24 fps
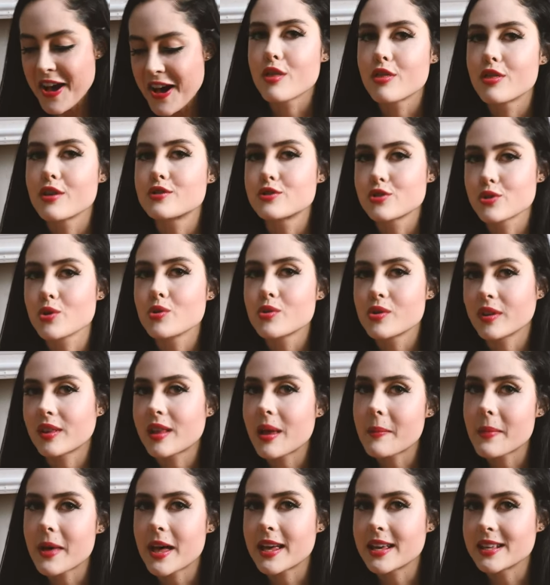The true
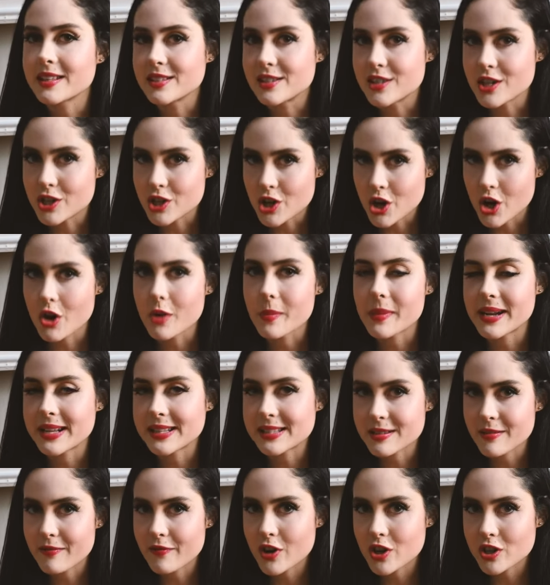dilemma is
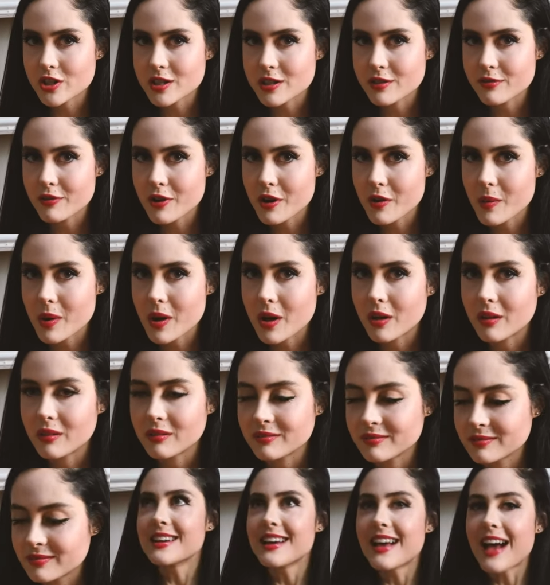determinism versus free will.
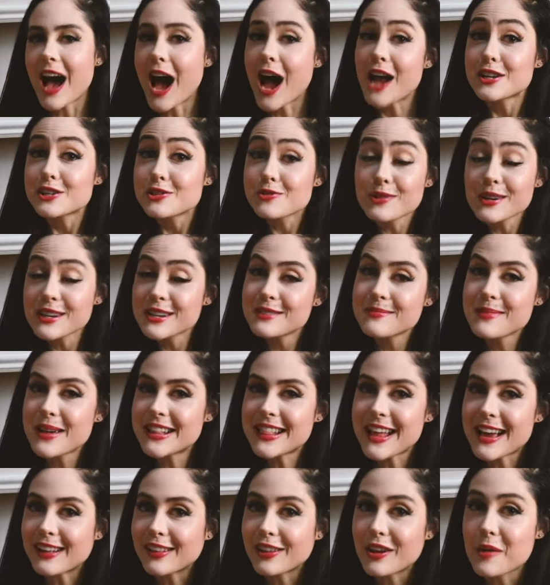I just wanted to
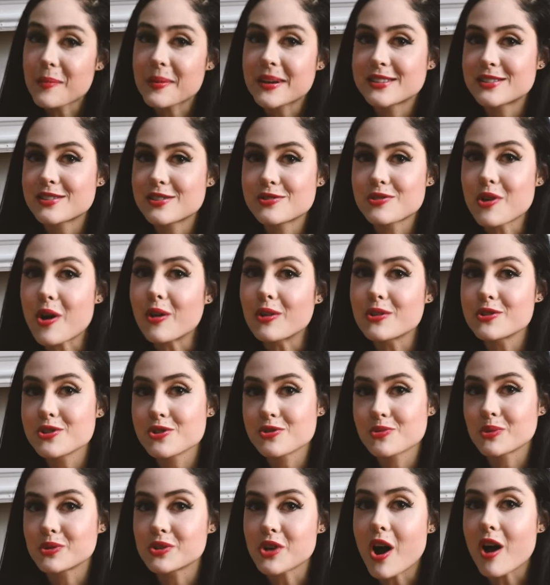make that clear because
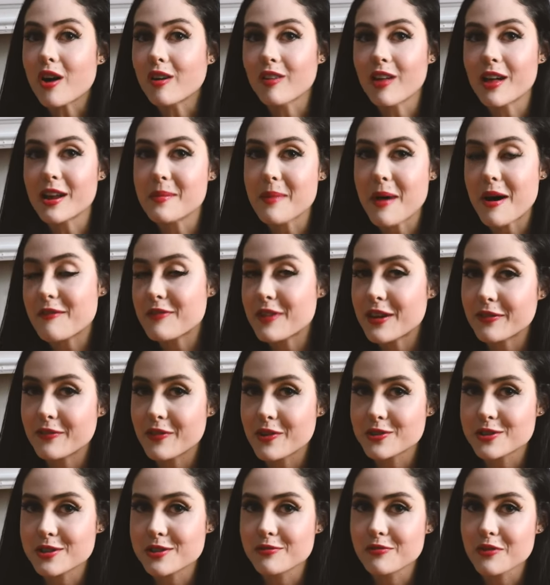astrologers will talk a lot about fate
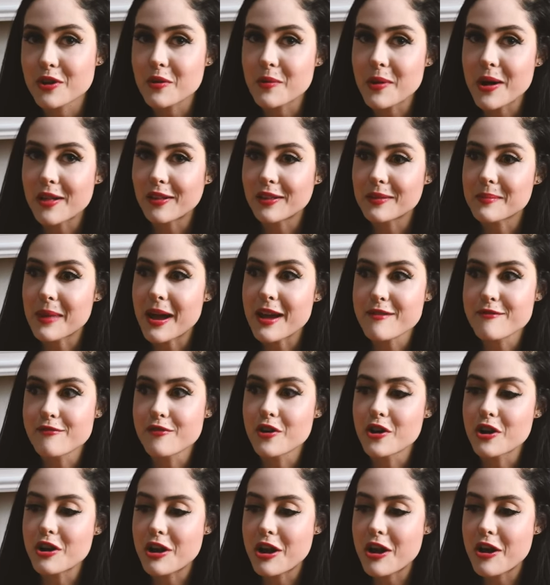versus free will, and my
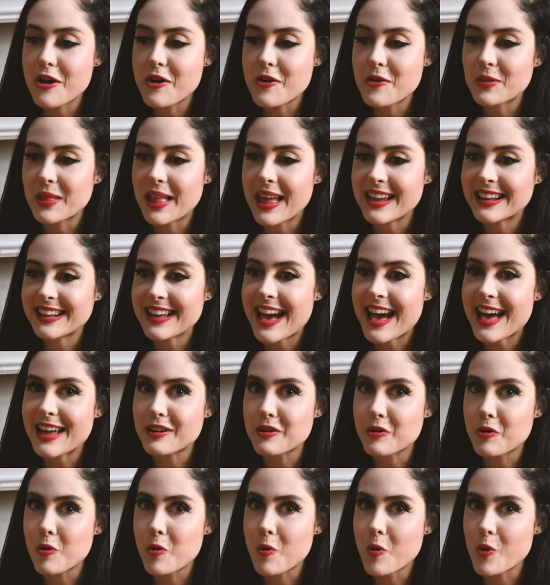Virgo, like,
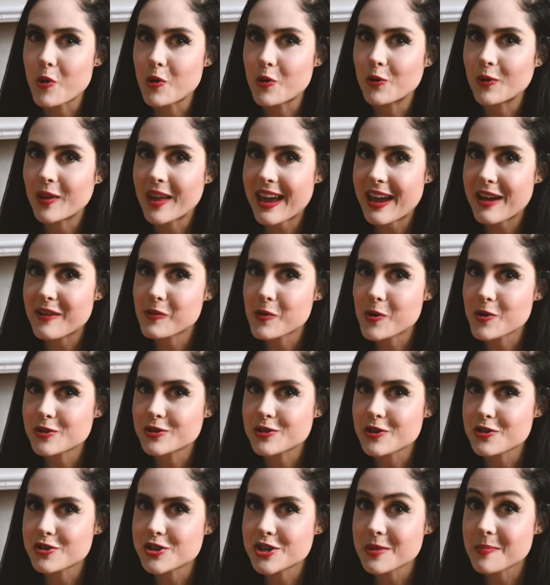categorical error
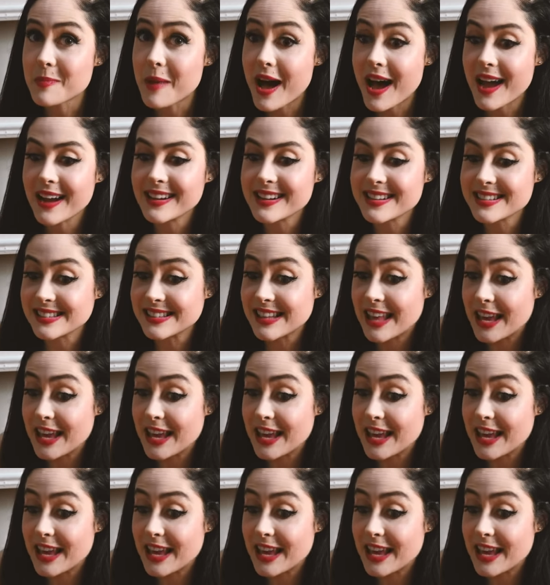searching mind is